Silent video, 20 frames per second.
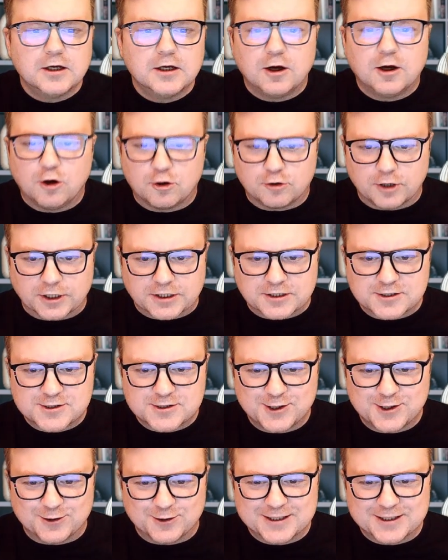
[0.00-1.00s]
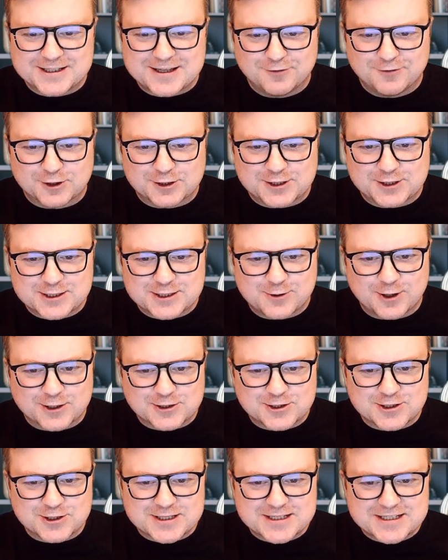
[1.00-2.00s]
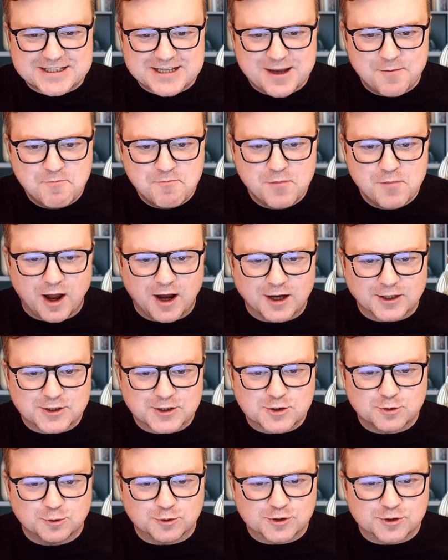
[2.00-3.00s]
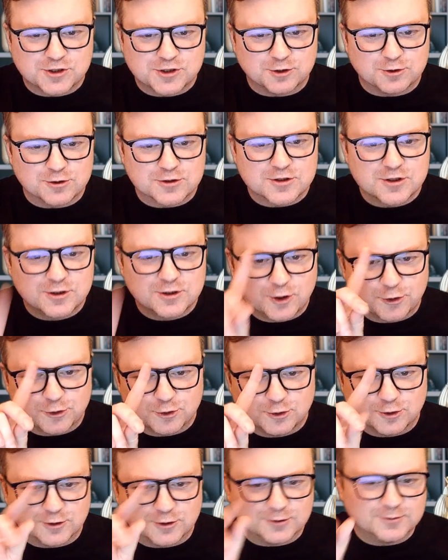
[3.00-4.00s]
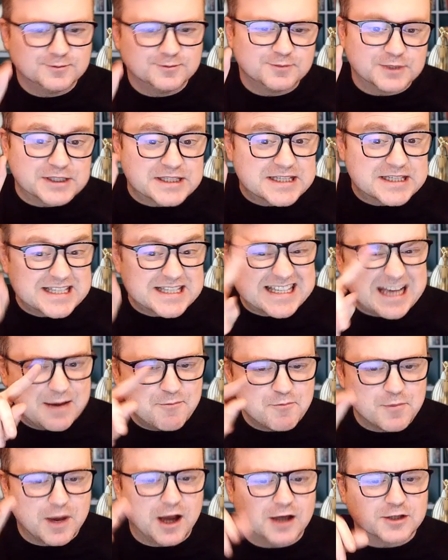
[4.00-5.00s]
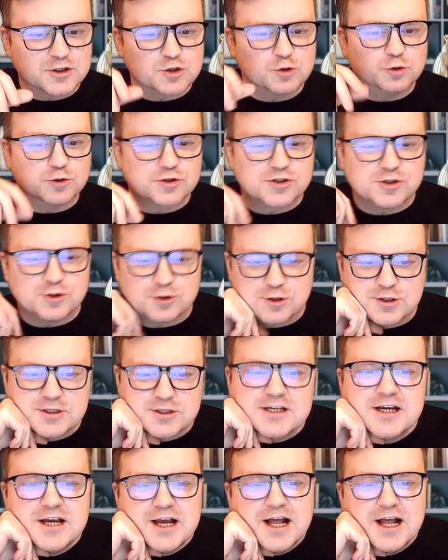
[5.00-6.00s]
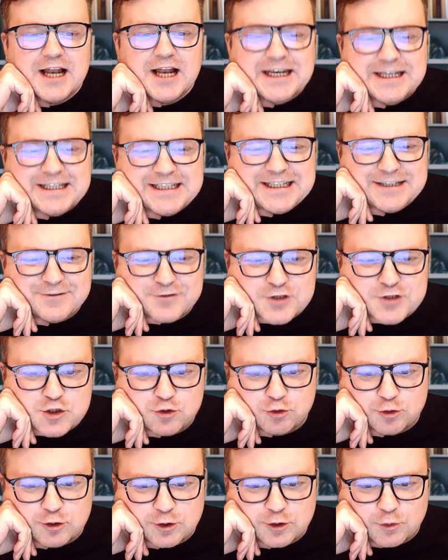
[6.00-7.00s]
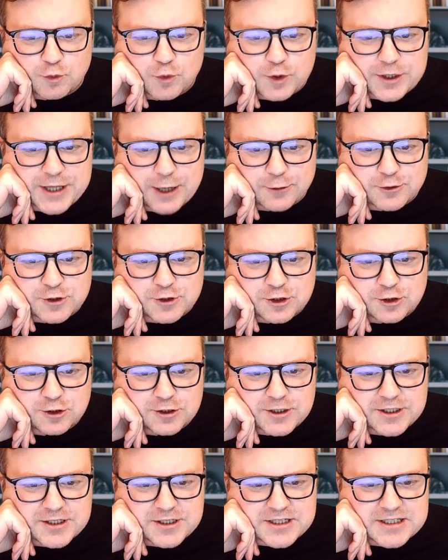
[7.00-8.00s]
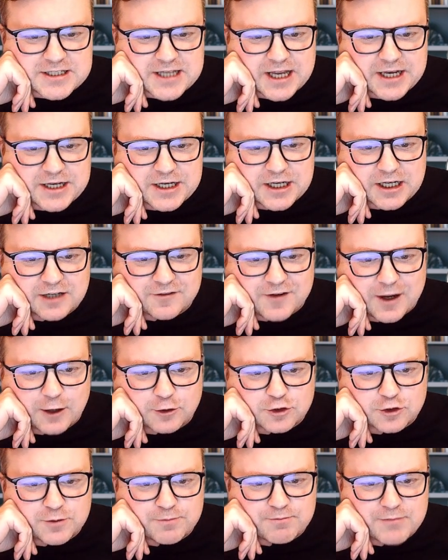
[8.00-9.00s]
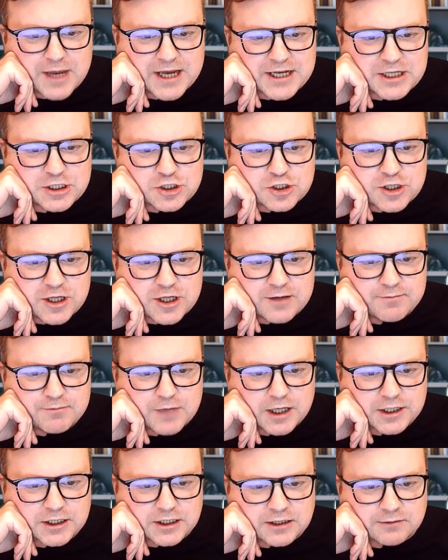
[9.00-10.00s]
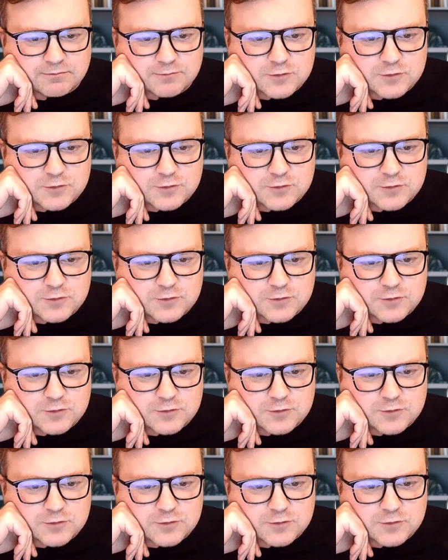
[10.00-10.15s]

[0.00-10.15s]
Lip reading: All right, so let's have a look at these questions. Some high school students, not all, but some high school students leave school without a good understanding of how to manage their money.